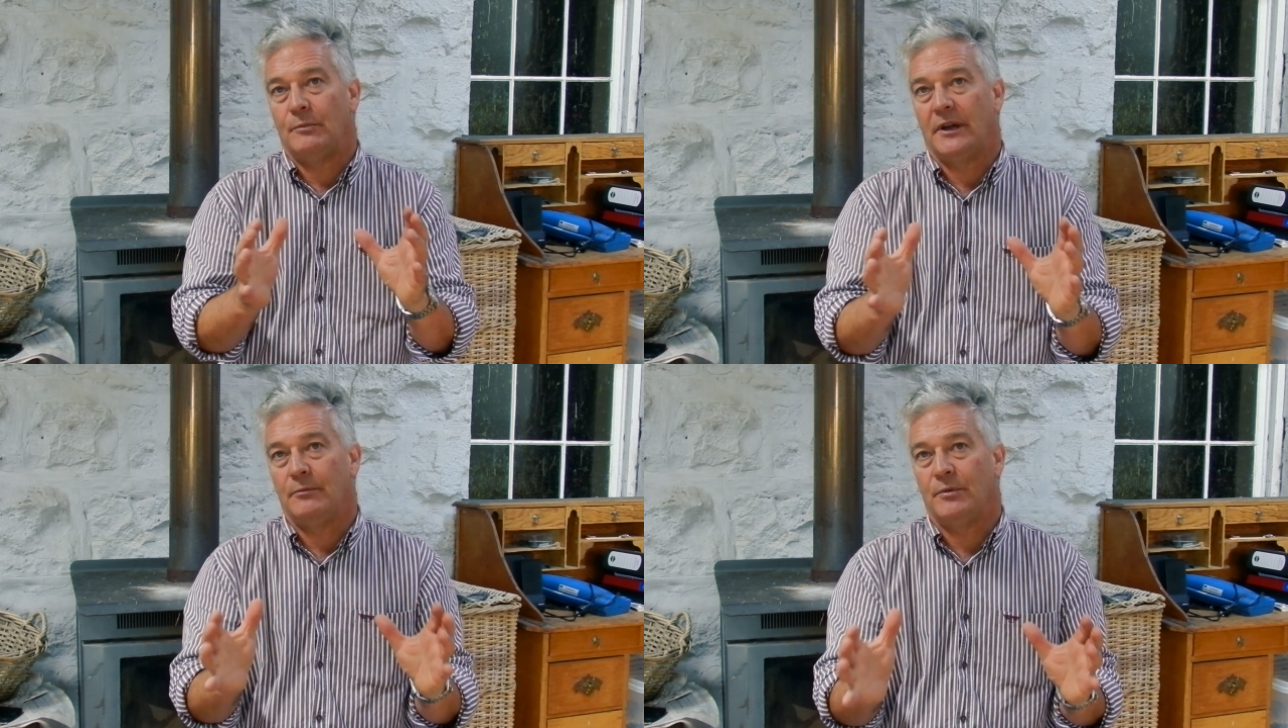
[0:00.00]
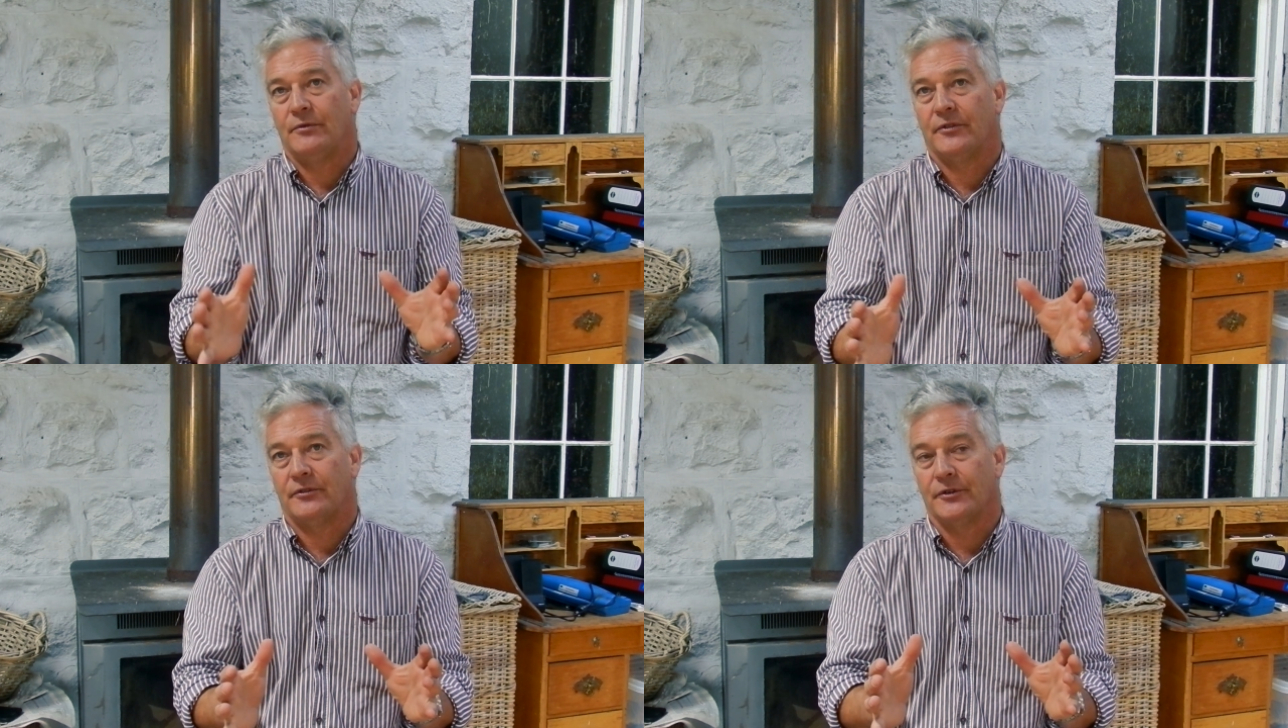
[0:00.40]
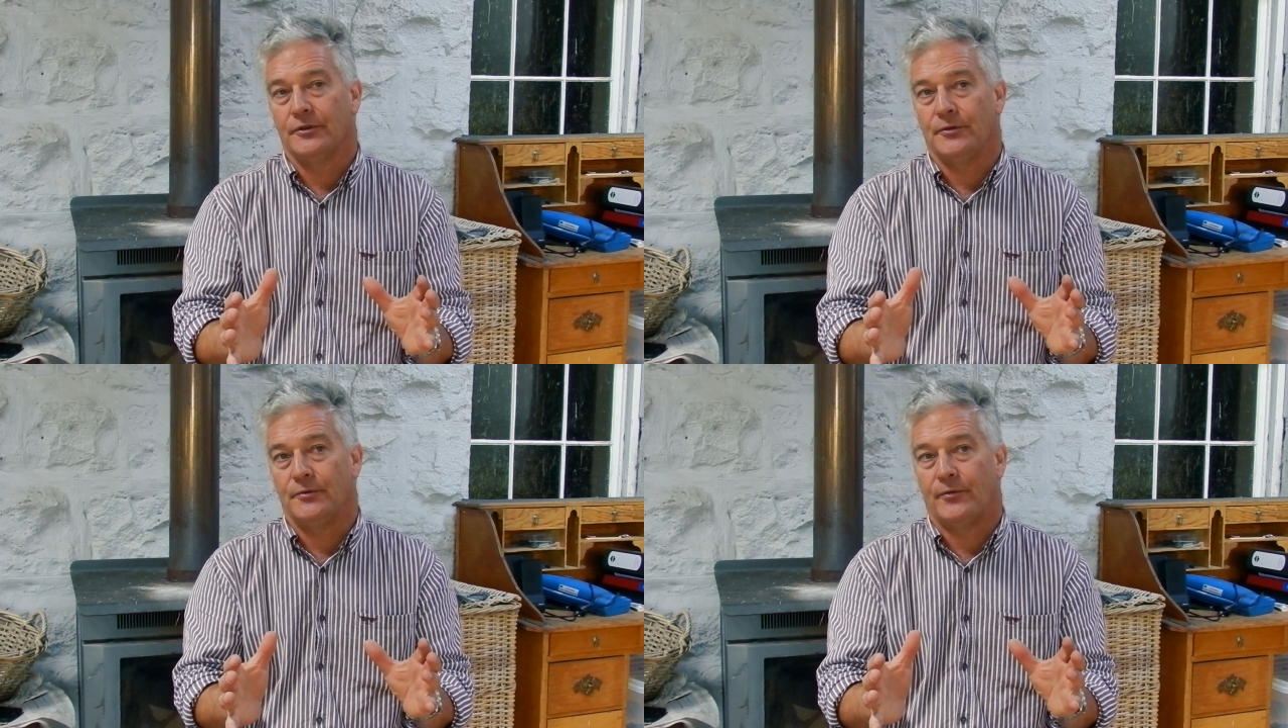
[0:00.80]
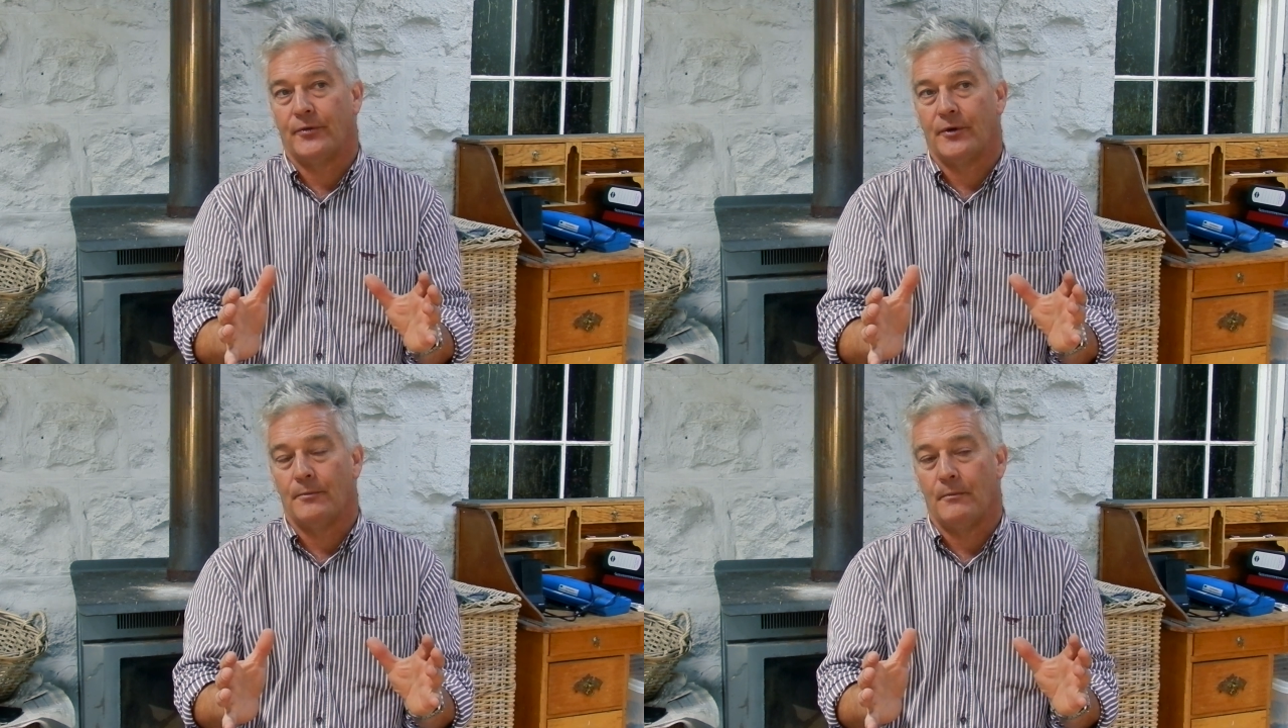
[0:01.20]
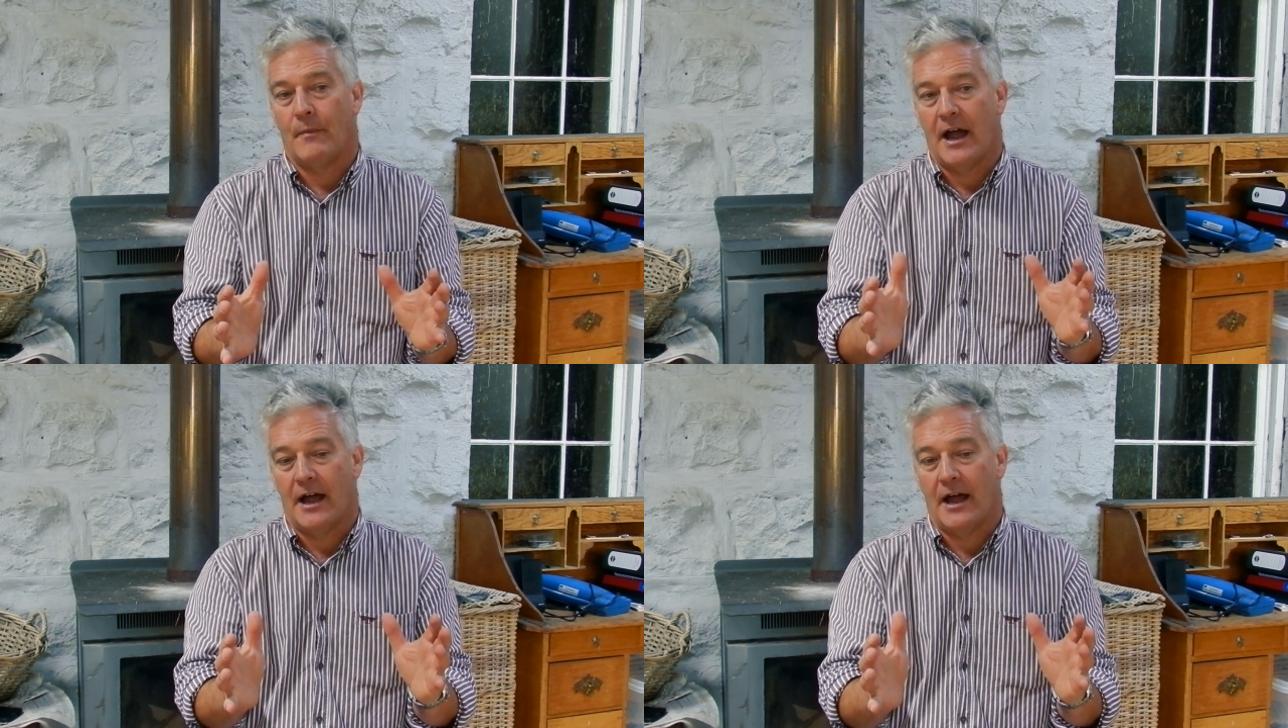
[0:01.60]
people through from